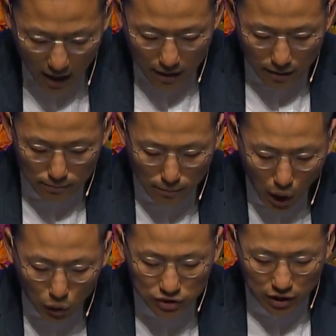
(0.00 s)
the
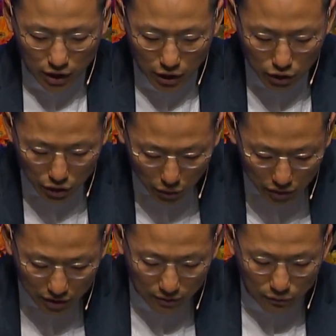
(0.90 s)
most
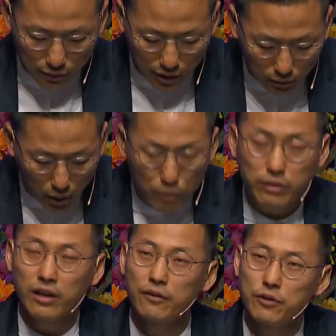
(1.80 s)
conducive for the
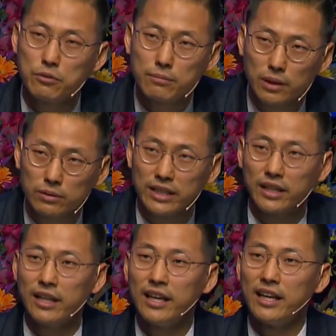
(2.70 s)
growth of
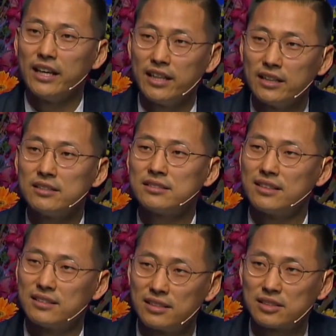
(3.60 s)
humility is
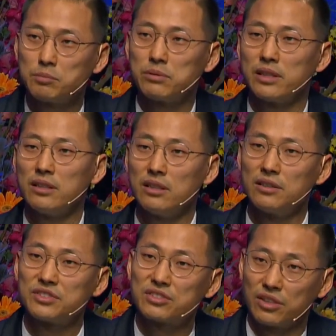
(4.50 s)
the discipline
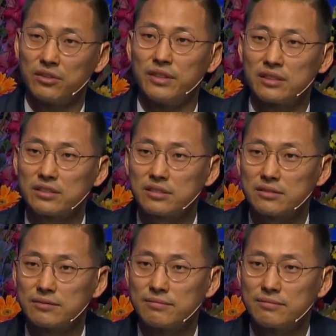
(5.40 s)
of service.